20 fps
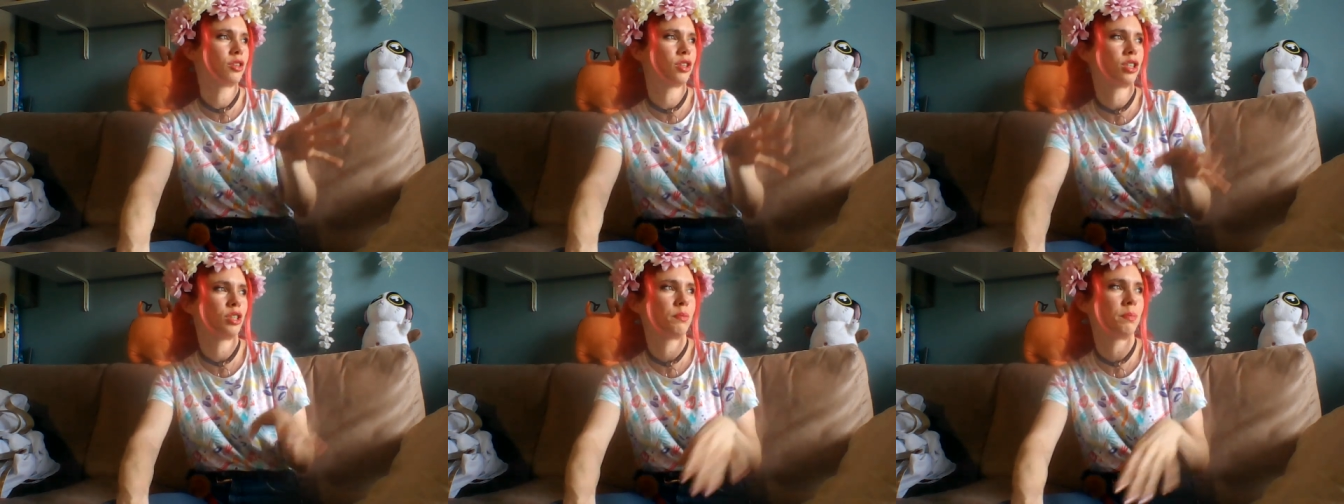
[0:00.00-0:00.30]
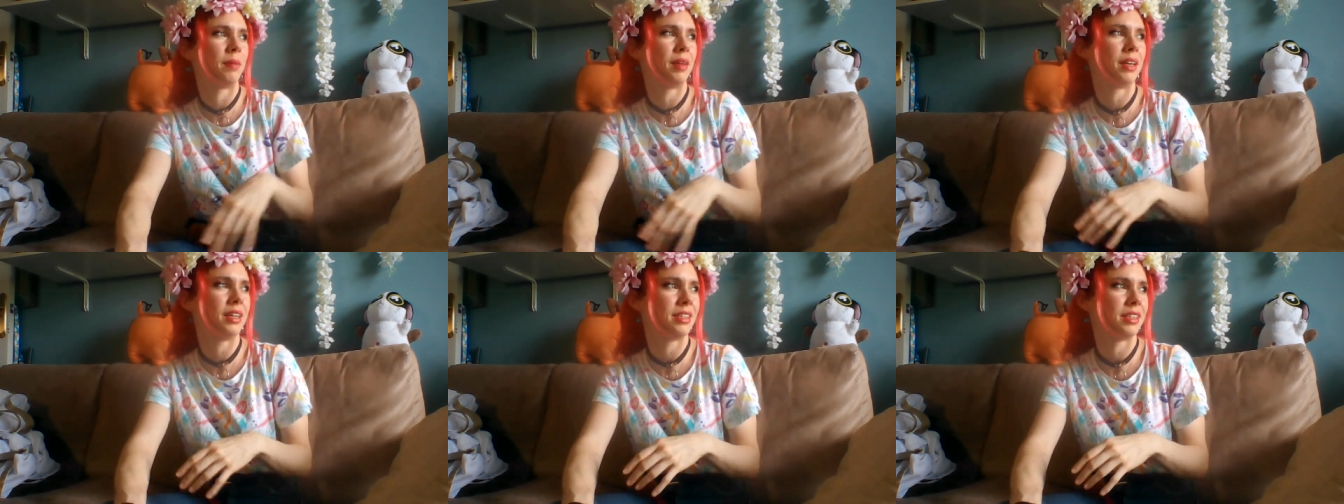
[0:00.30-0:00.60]

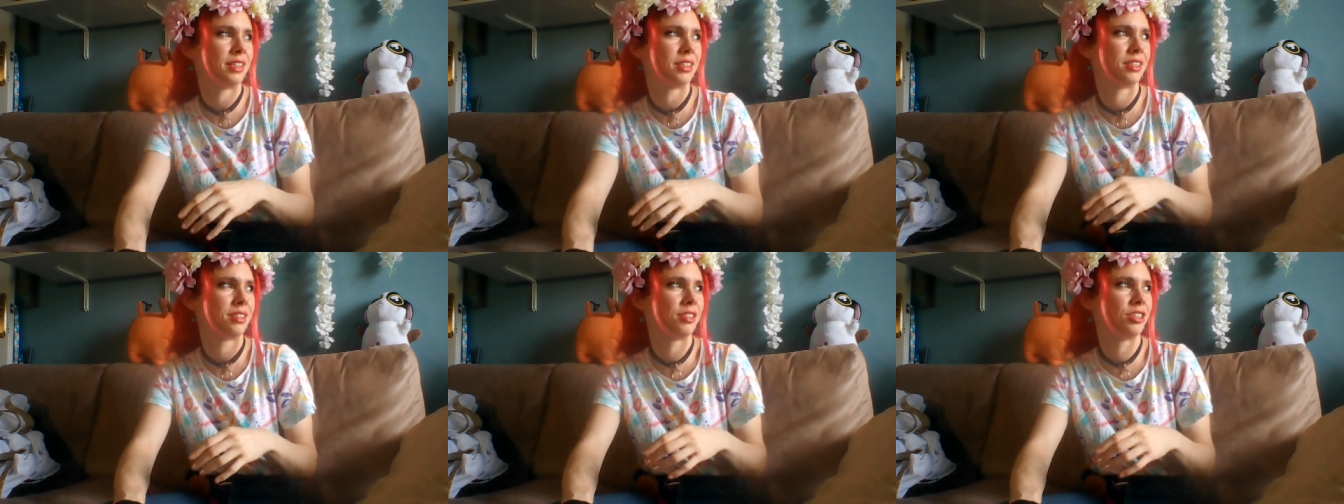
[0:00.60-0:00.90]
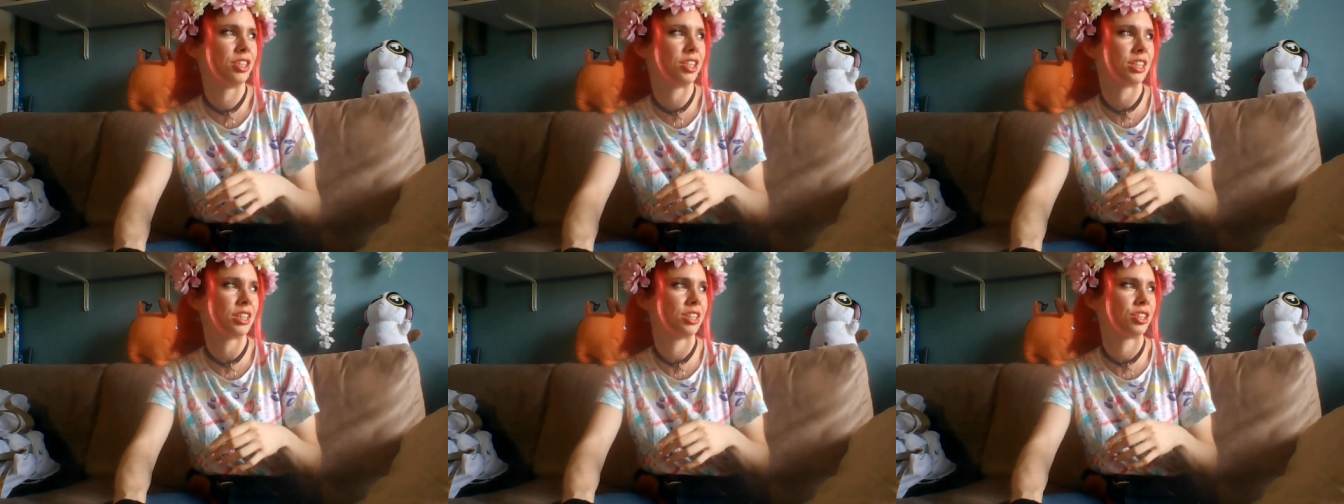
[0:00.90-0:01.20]
cosplays
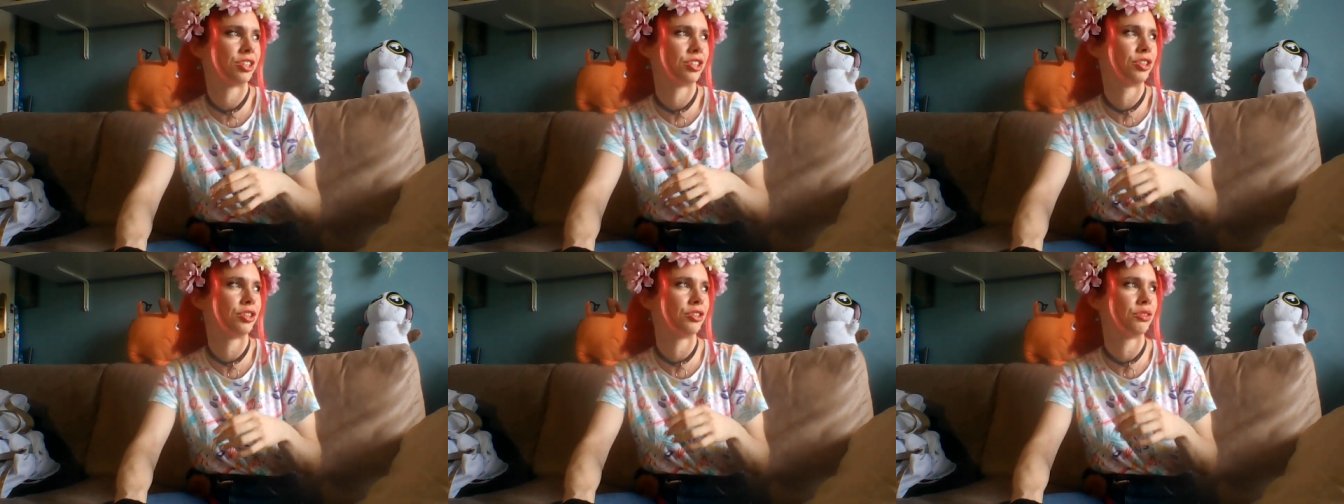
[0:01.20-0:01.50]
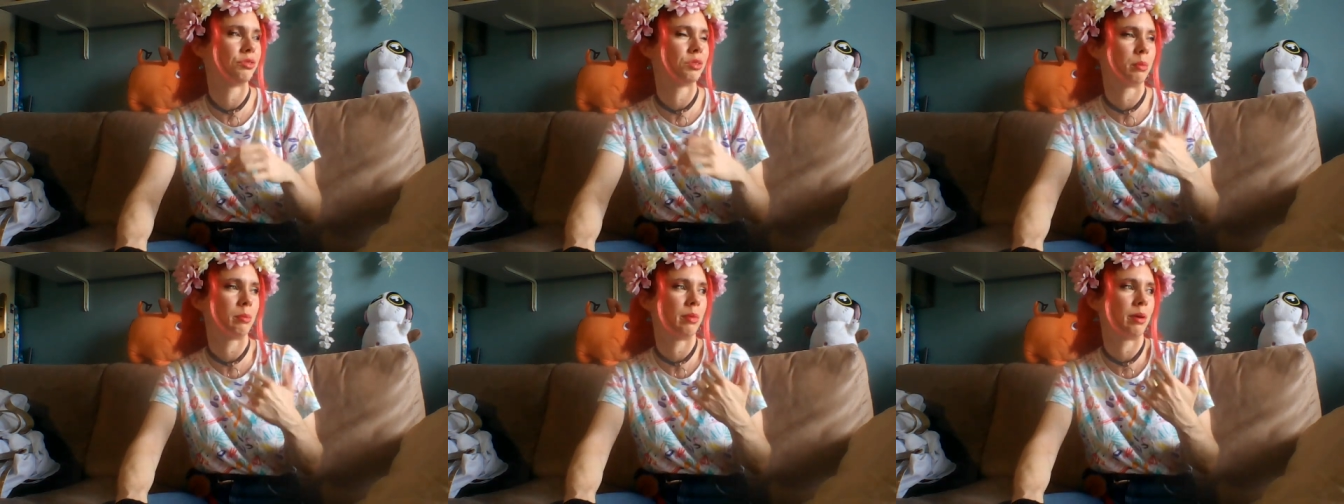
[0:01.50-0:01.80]
just
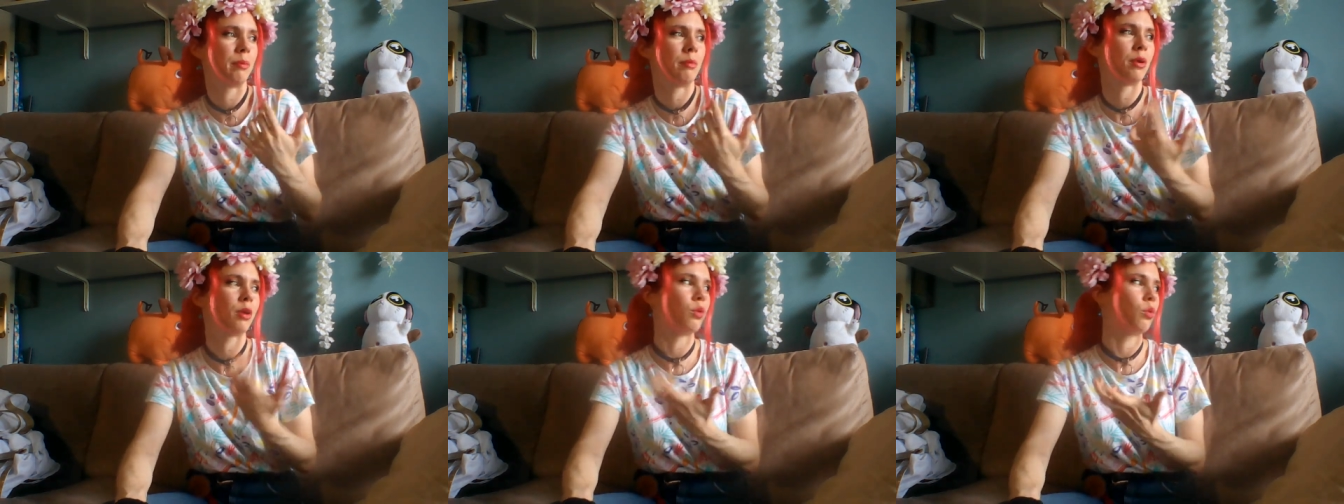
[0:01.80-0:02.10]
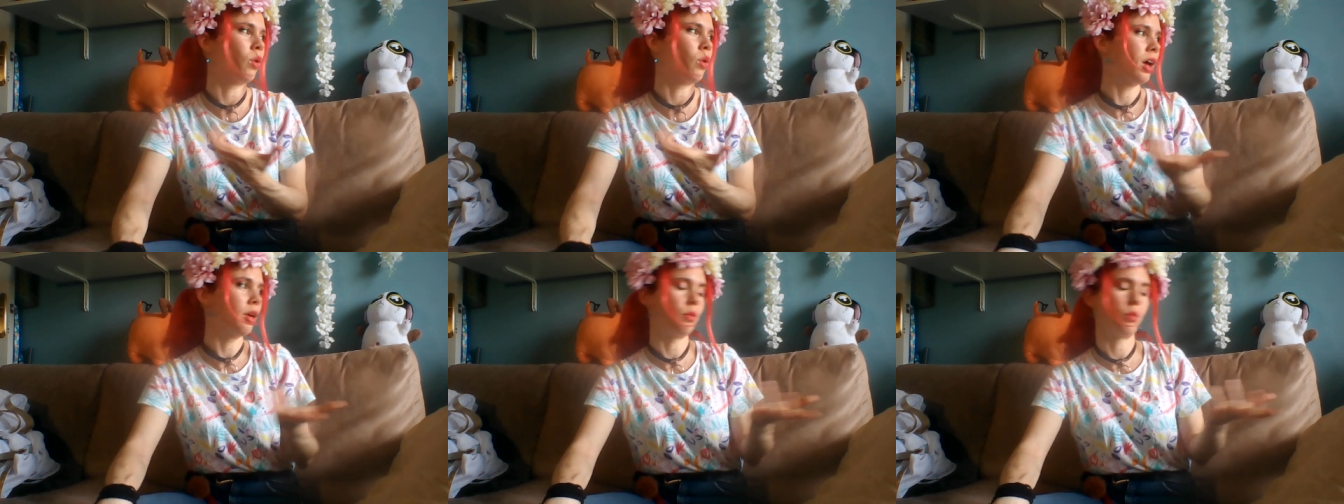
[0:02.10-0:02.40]
to remember
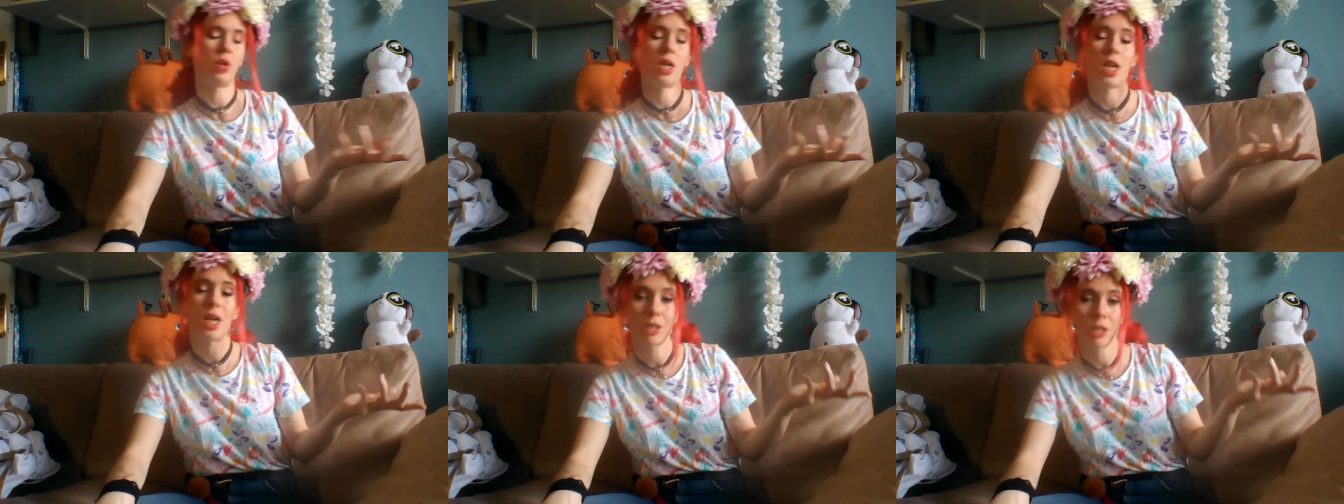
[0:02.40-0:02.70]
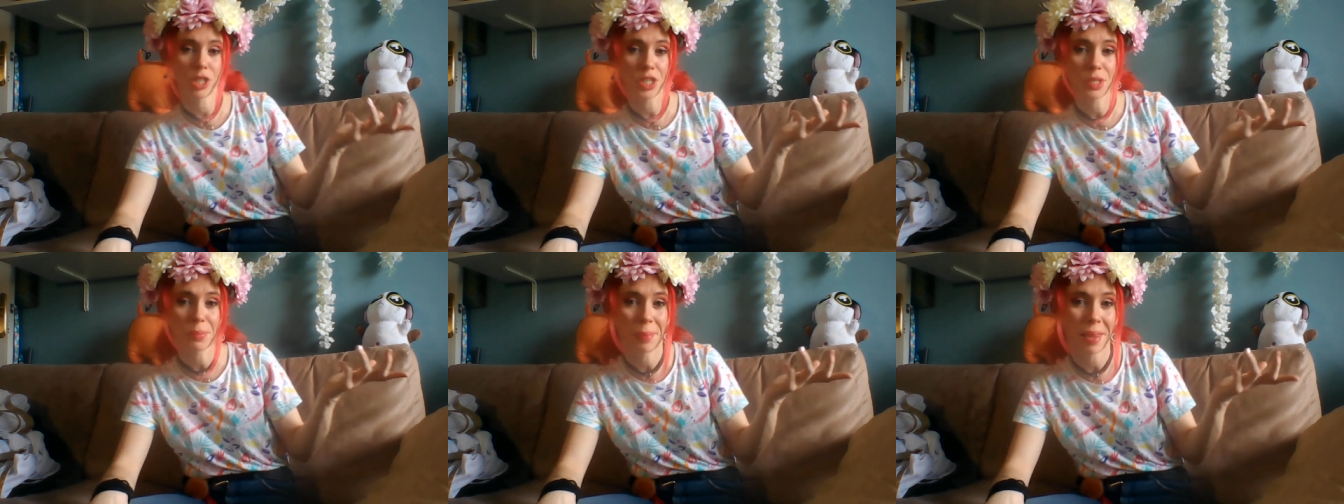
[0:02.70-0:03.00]
why we are
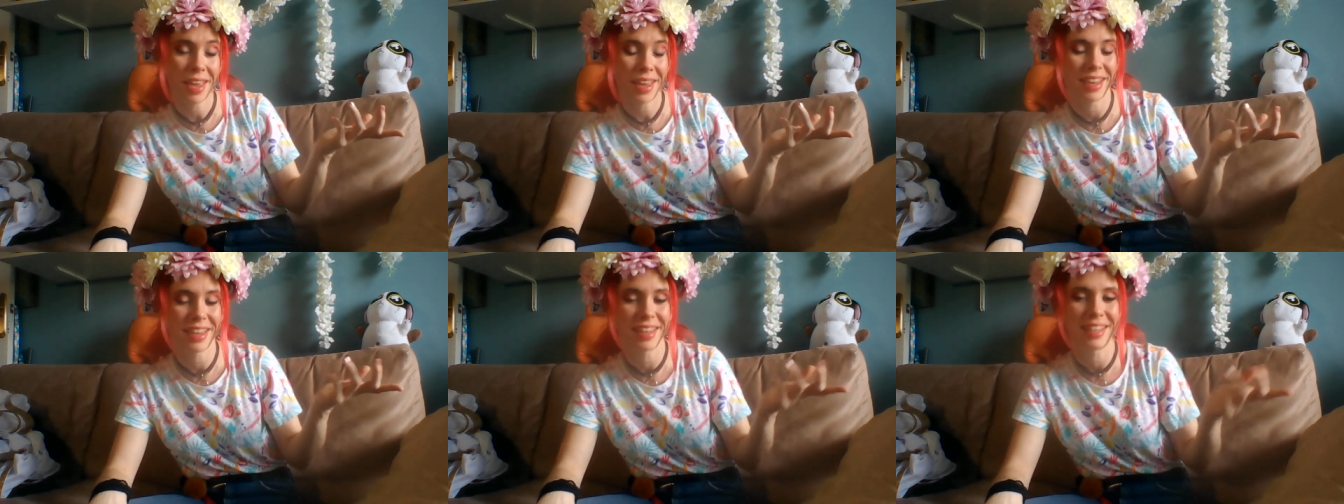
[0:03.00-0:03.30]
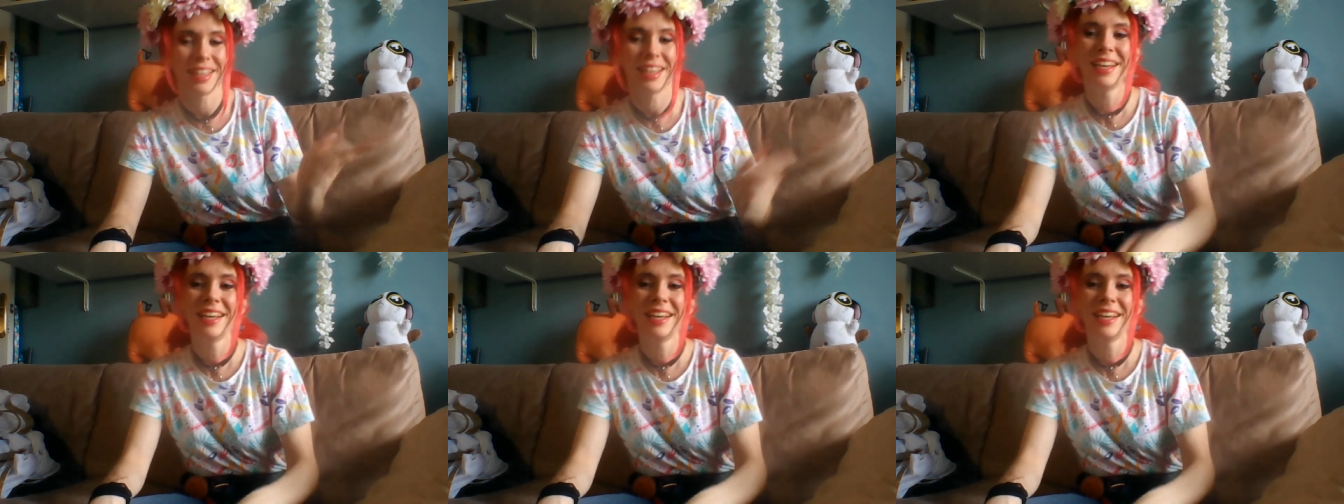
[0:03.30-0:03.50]
cosplaying.